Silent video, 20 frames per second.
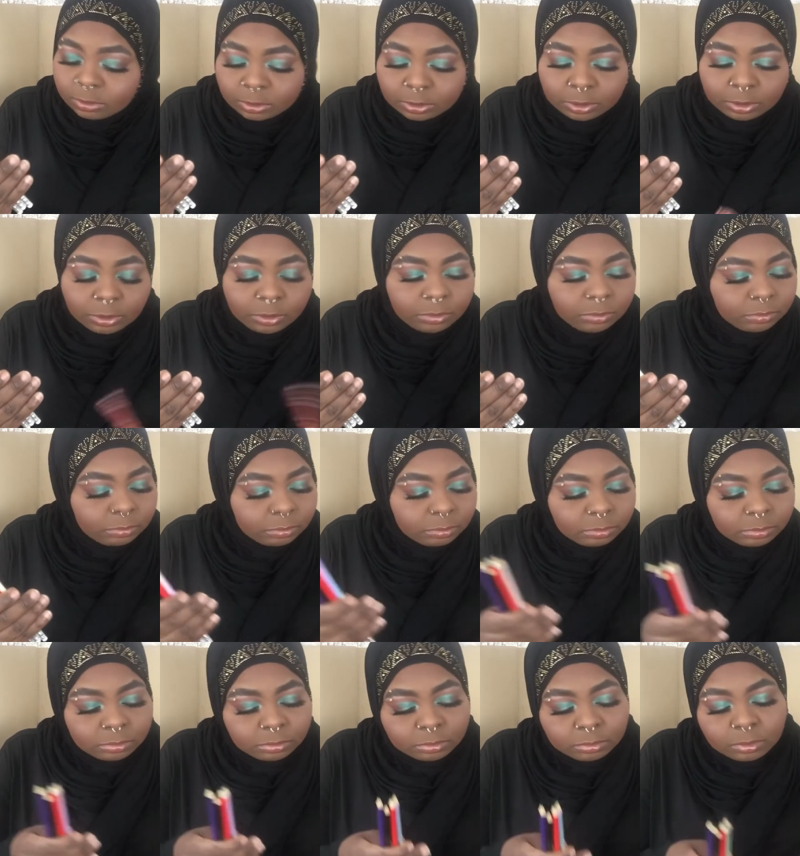cute.
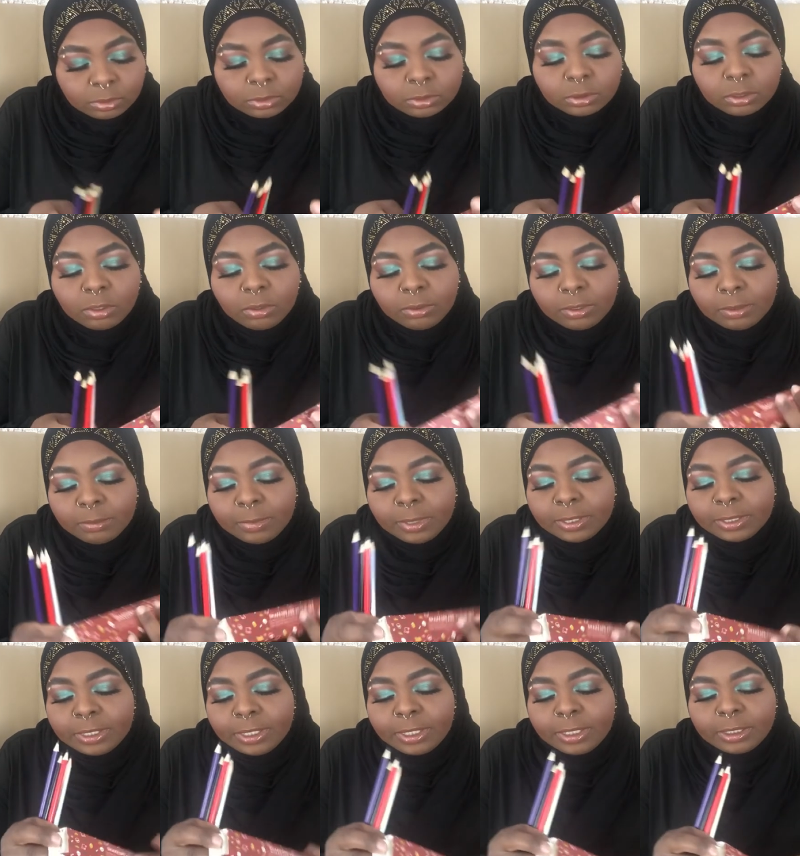Those are going in my
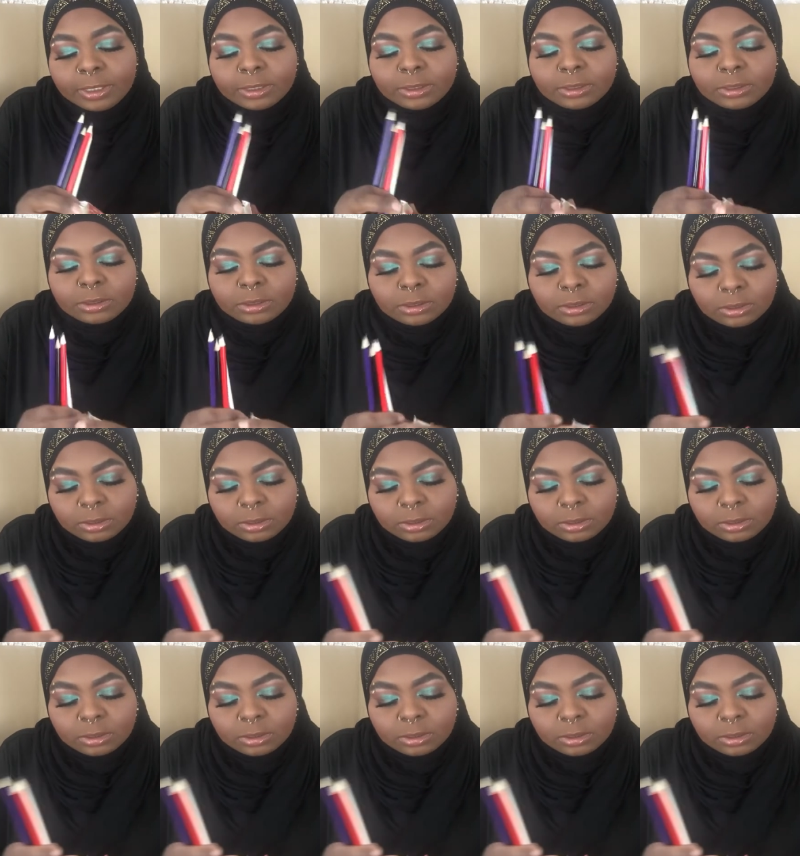desk.